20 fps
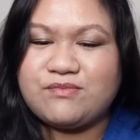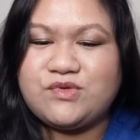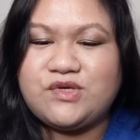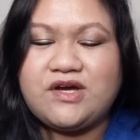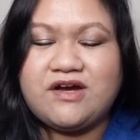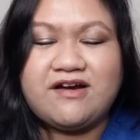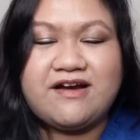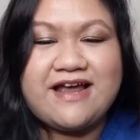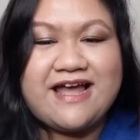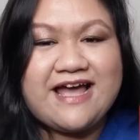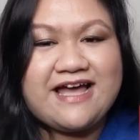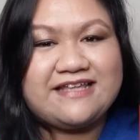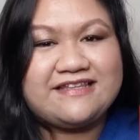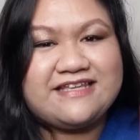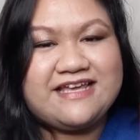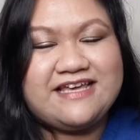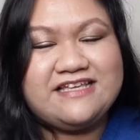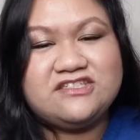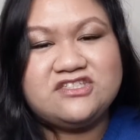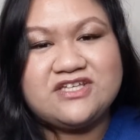We are at
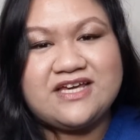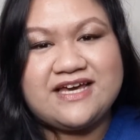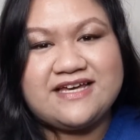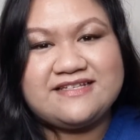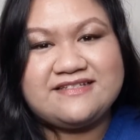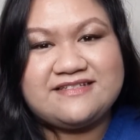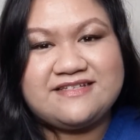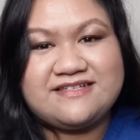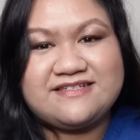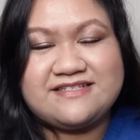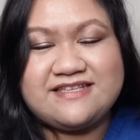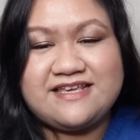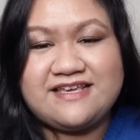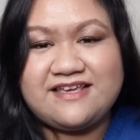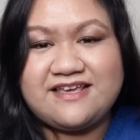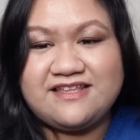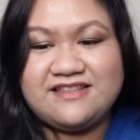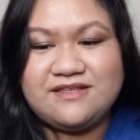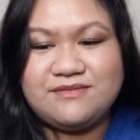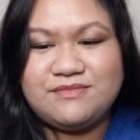HICC
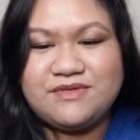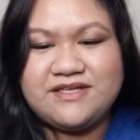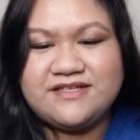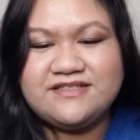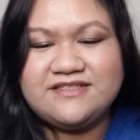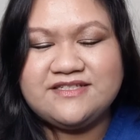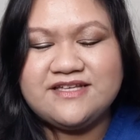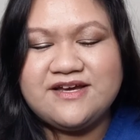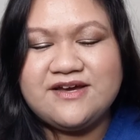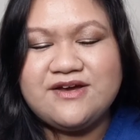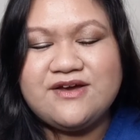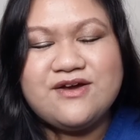Kingdom Kids